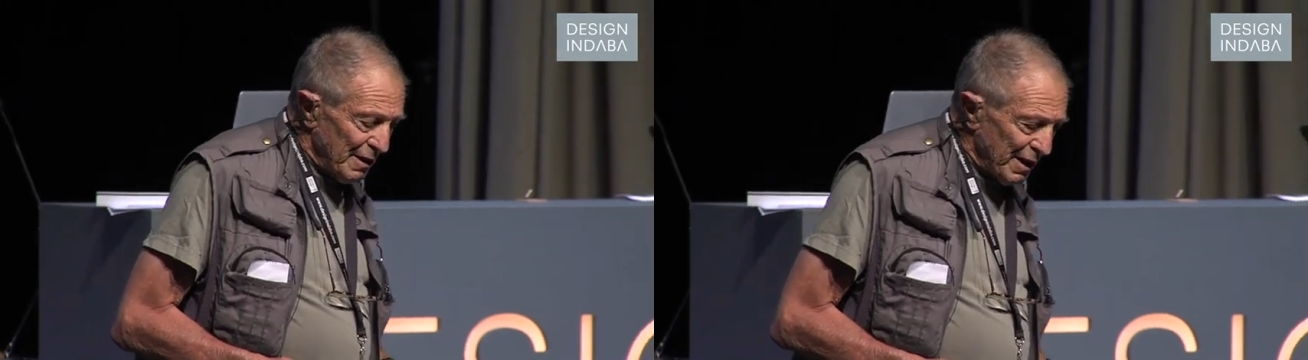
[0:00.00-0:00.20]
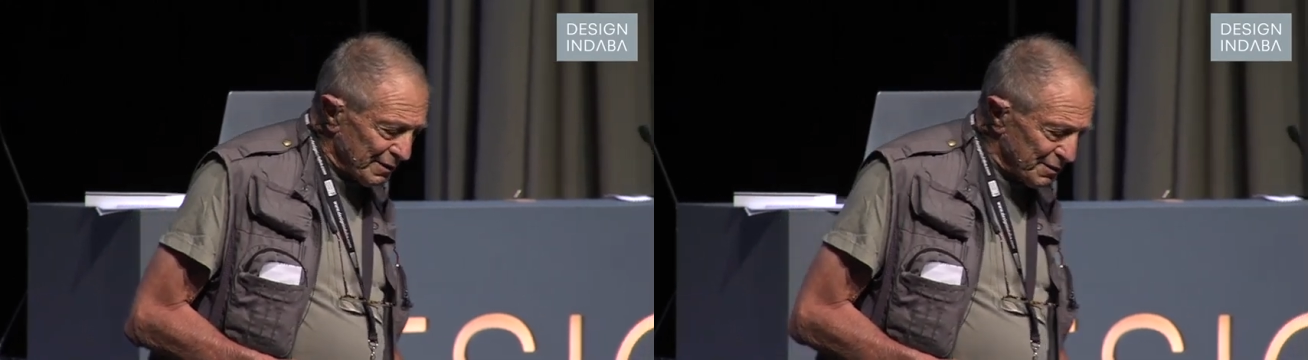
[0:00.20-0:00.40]

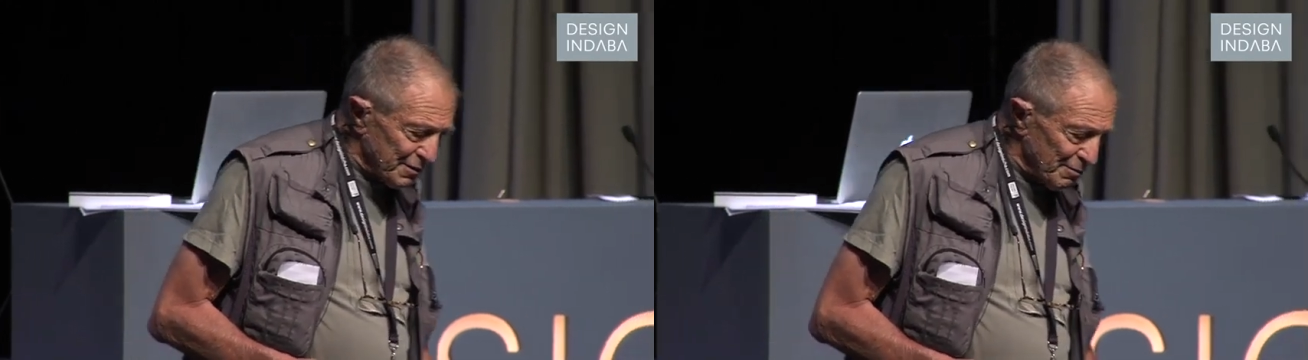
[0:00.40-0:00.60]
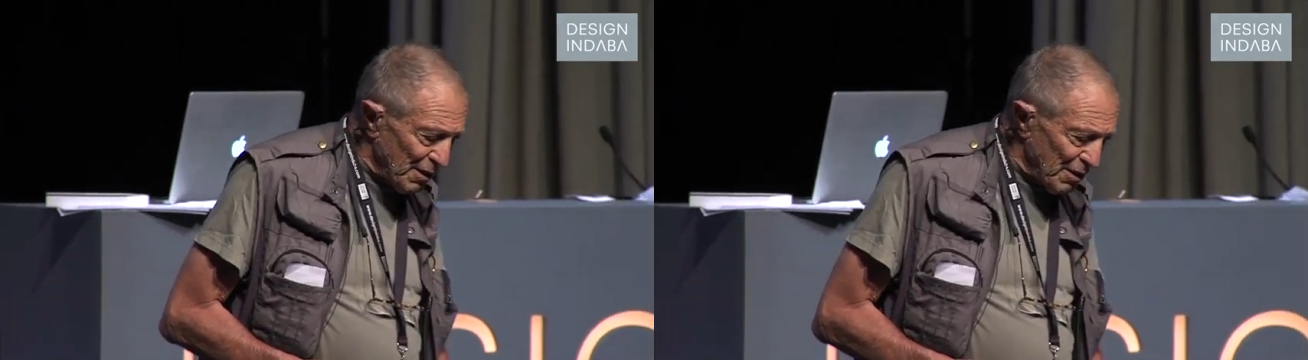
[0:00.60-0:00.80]
acts as
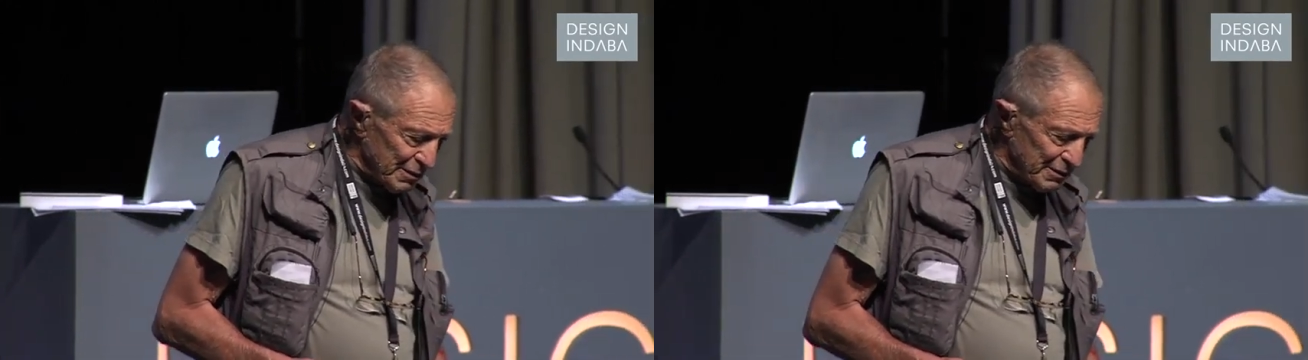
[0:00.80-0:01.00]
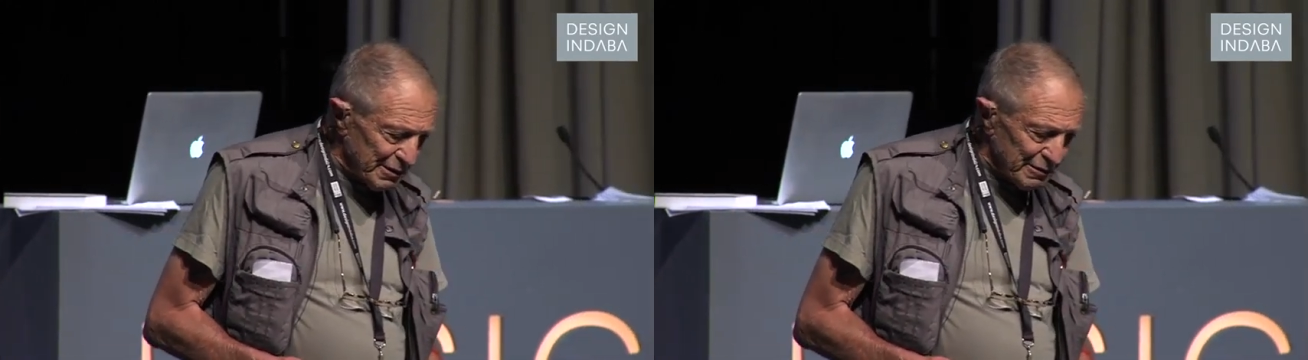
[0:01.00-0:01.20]
a
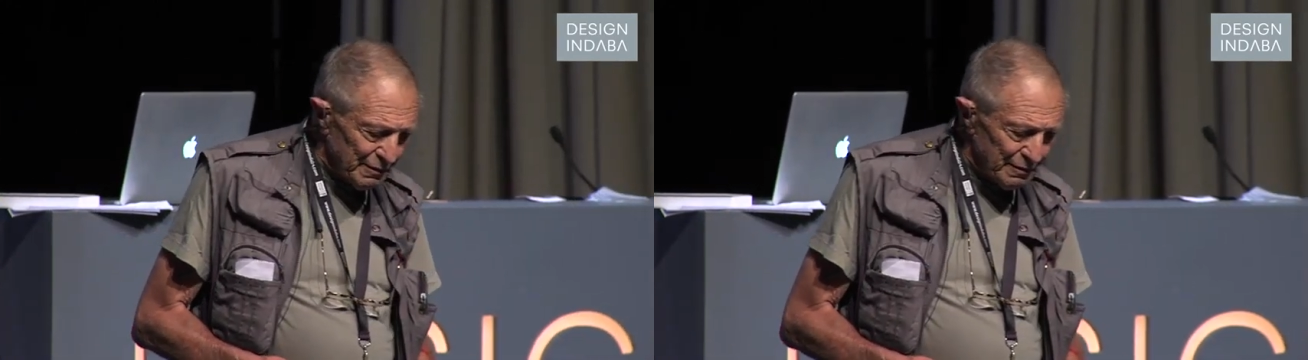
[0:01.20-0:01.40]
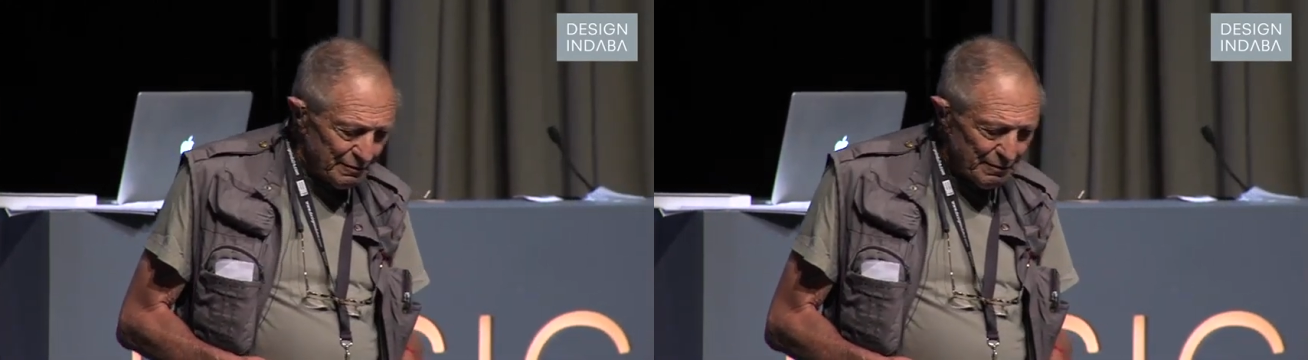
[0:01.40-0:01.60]
marketing
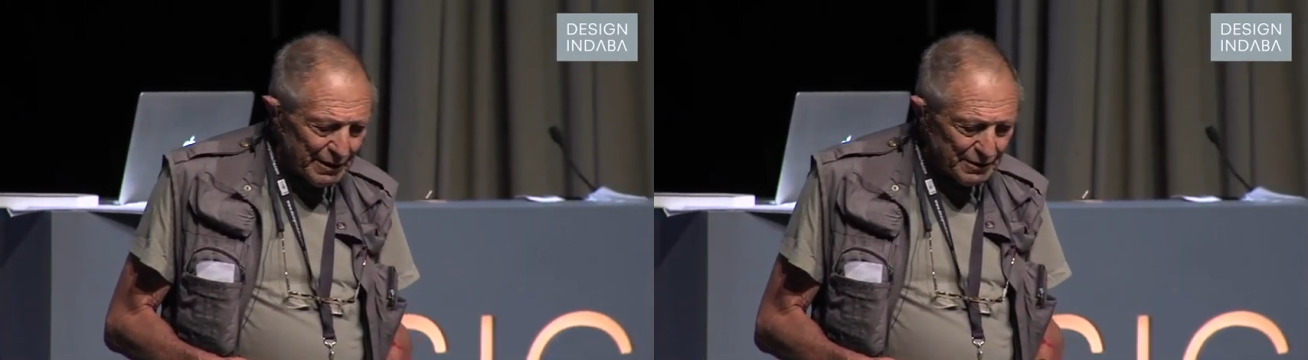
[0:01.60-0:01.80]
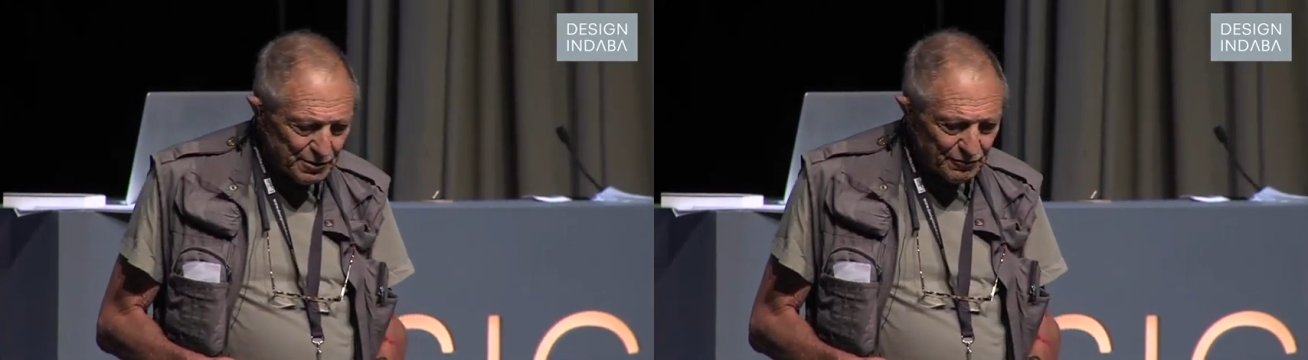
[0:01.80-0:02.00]

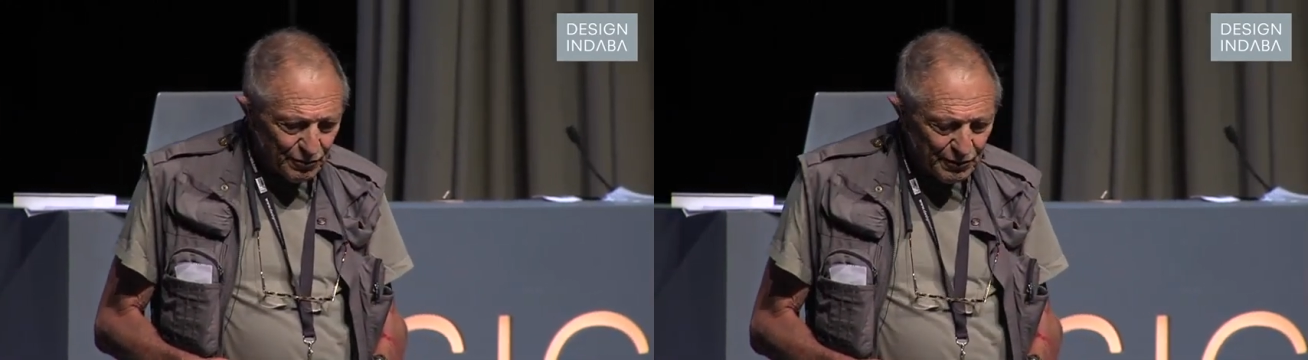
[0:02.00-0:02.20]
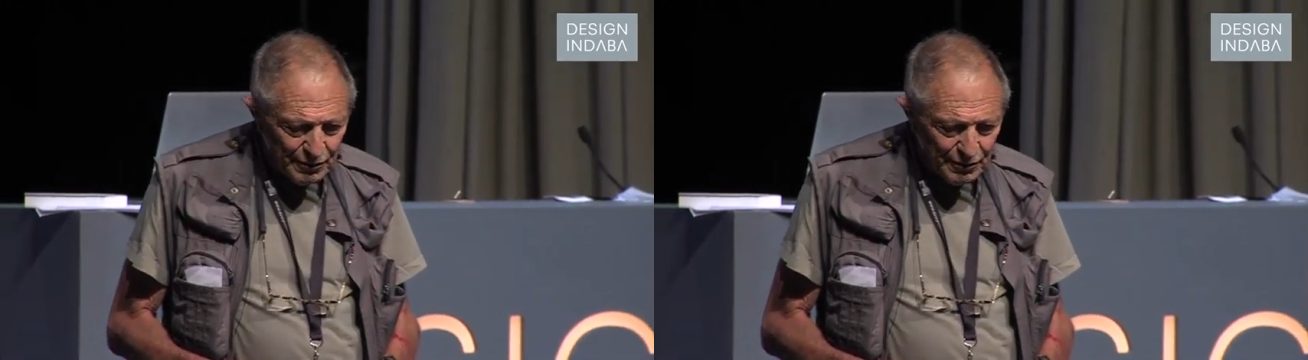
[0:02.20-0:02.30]
manager for the